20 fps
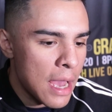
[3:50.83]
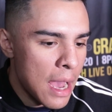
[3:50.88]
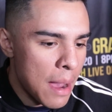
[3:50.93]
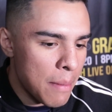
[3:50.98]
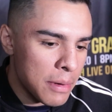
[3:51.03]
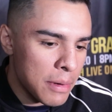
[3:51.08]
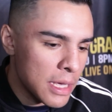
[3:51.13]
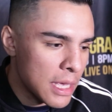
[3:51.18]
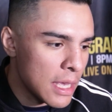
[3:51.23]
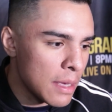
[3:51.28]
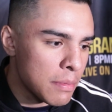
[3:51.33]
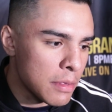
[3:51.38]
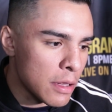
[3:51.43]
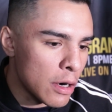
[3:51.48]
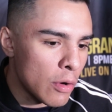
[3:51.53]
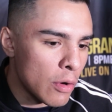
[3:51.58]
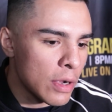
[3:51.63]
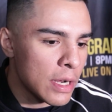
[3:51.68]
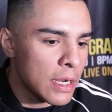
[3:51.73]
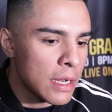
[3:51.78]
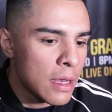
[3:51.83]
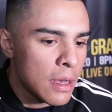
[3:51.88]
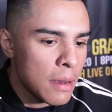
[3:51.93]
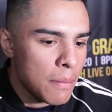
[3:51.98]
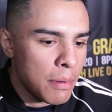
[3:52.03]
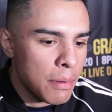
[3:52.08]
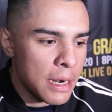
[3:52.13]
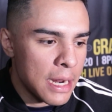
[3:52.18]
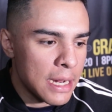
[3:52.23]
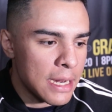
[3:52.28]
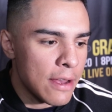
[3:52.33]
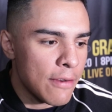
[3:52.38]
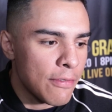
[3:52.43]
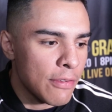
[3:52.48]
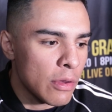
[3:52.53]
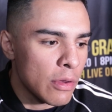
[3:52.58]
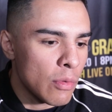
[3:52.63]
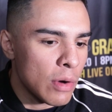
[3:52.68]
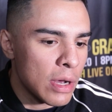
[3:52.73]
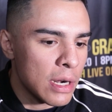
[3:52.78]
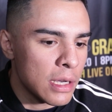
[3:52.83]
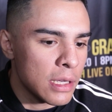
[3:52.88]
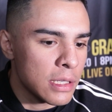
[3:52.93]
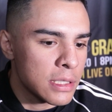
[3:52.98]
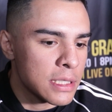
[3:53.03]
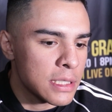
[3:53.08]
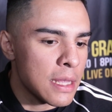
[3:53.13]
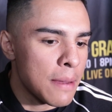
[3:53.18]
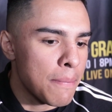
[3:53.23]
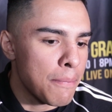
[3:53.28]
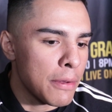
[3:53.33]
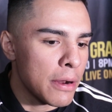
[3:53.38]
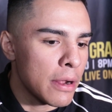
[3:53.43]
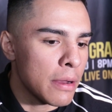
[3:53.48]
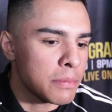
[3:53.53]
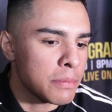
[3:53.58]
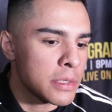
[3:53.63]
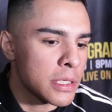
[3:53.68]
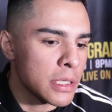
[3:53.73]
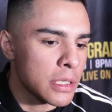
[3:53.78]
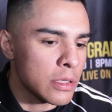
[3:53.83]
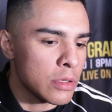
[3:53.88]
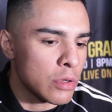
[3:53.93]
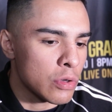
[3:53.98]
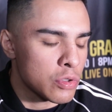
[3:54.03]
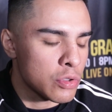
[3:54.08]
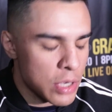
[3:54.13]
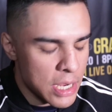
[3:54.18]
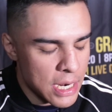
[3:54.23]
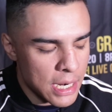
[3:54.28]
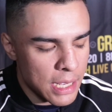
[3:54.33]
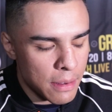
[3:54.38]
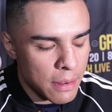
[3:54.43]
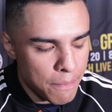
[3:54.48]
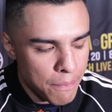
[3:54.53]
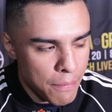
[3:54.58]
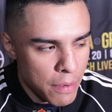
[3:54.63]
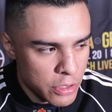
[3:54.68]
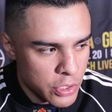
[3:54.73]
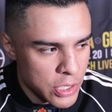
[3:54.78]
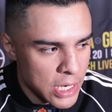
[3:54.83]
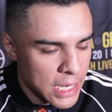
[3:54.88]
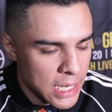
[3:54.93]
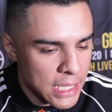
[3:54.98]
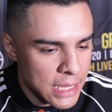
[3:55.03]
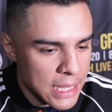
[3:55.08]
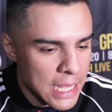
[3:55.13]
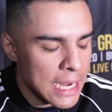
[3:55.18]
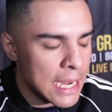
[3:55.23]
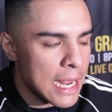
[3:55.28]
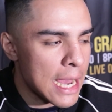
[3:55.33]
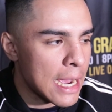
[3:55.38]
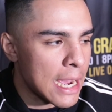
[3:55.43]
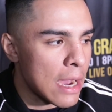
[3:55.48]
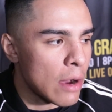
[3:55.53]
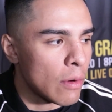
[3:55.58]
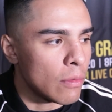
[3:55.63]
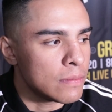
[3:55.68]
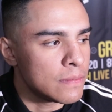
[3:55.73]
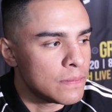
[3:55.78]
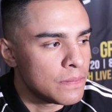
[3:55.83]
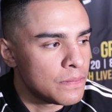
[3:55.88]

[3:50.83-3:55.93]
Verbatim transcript: I'm gonna keep throwing, but I definitely want to step it up to you know try to uh, try to get that knockout.